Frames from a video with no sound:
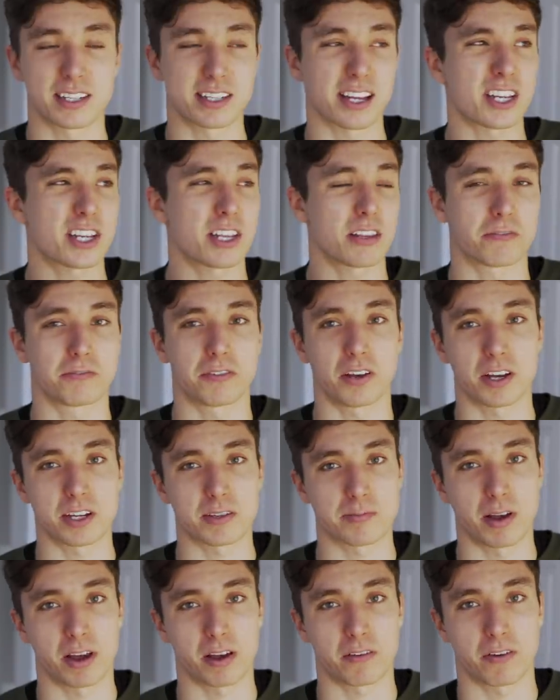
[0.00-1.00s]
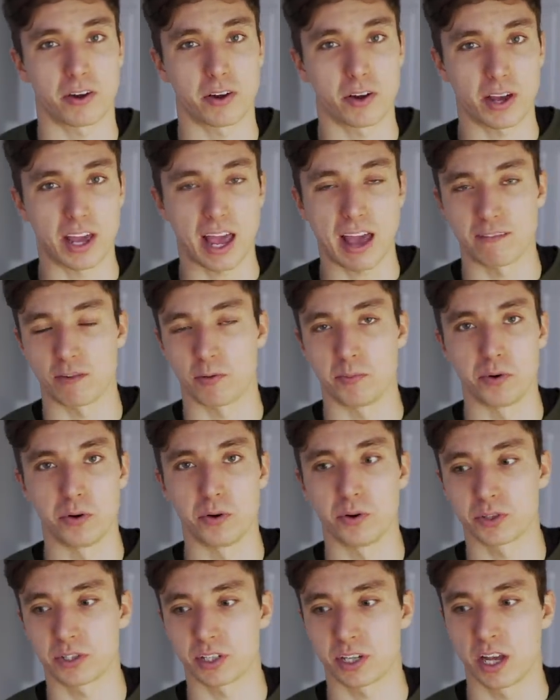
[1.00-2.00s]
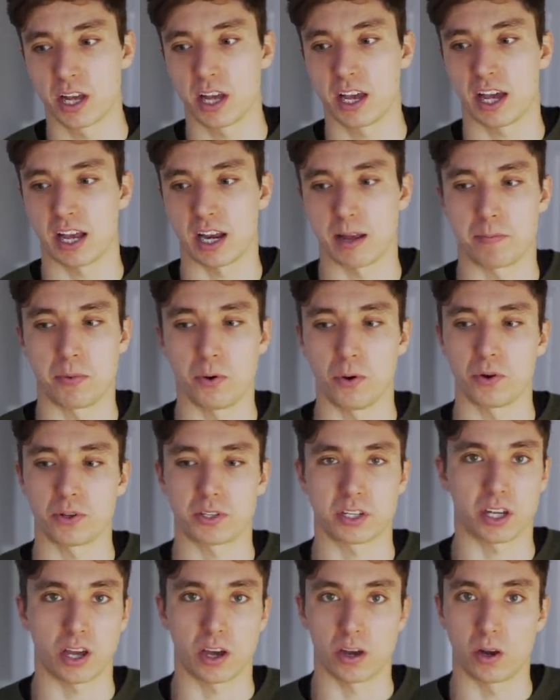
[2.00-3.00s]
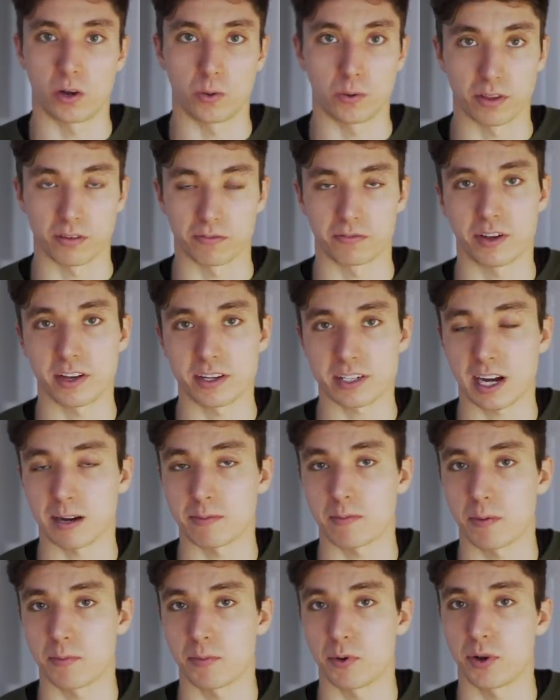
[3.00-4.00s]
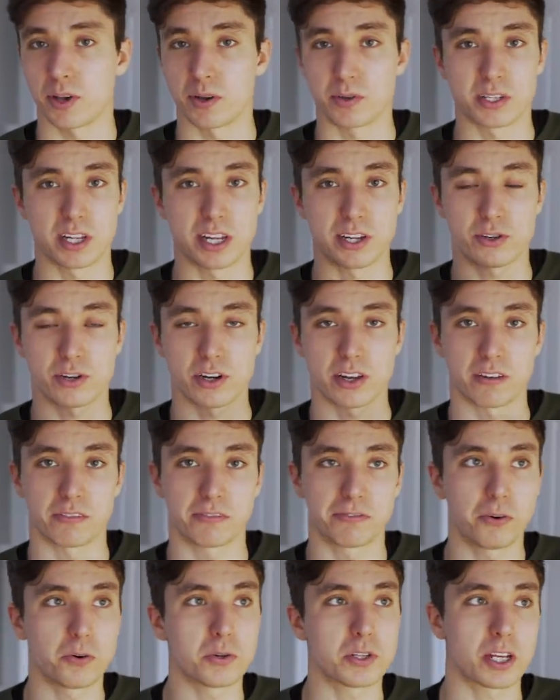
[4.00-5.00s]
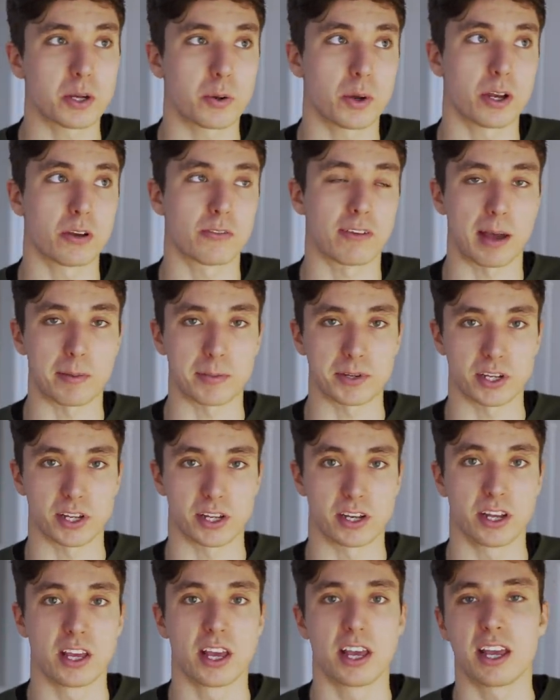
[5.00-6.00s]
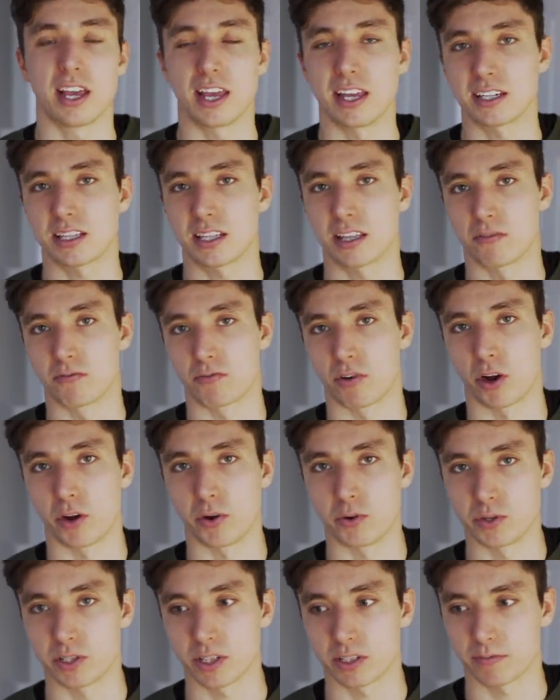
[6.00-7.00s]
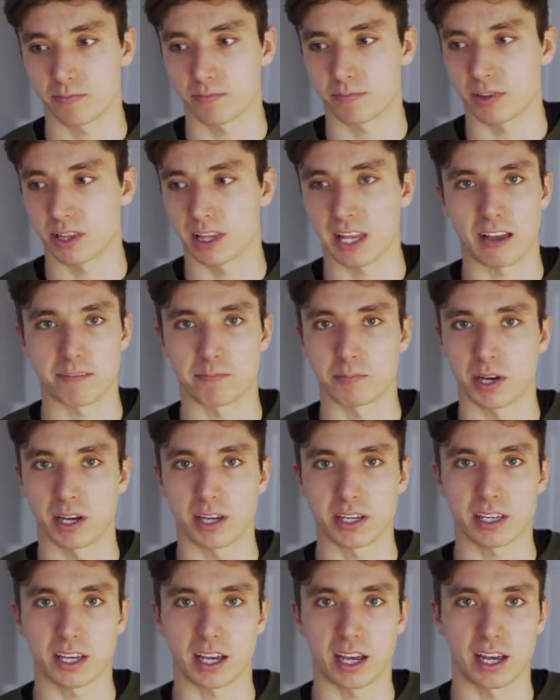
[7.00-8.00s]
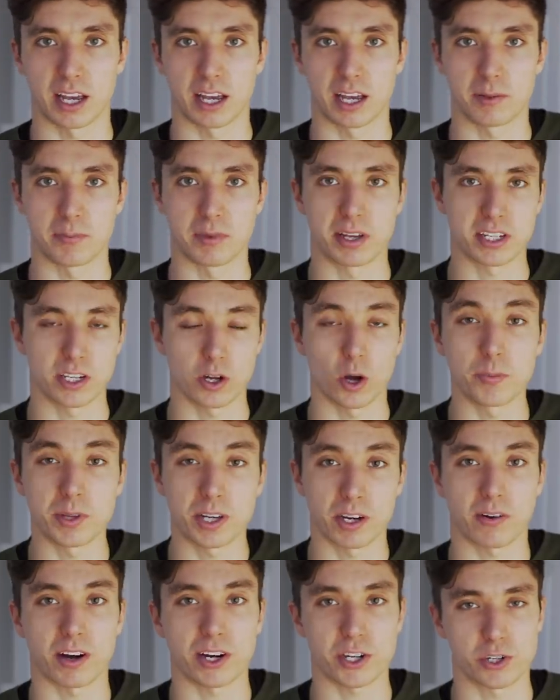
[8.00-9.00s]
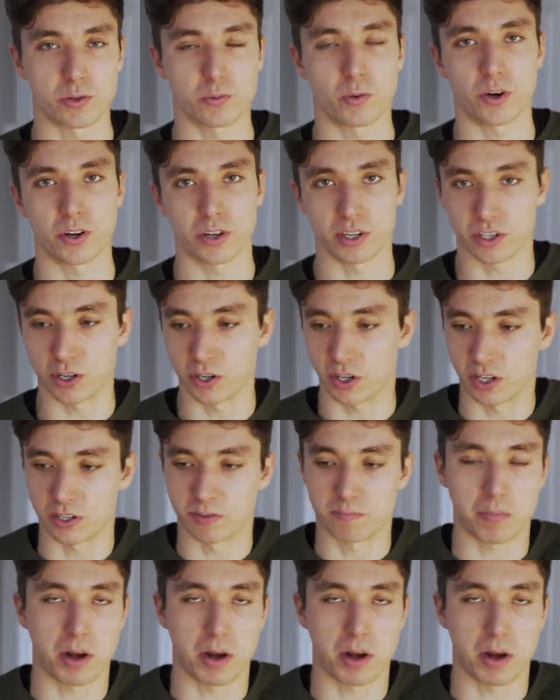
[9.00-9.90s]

This is actually the first microphone I ever bought. And I bought to go along with the first camera I bought. It was literally 40 quid off Amazon. It's the Rode lav mic. It's an omnidirectional one. You can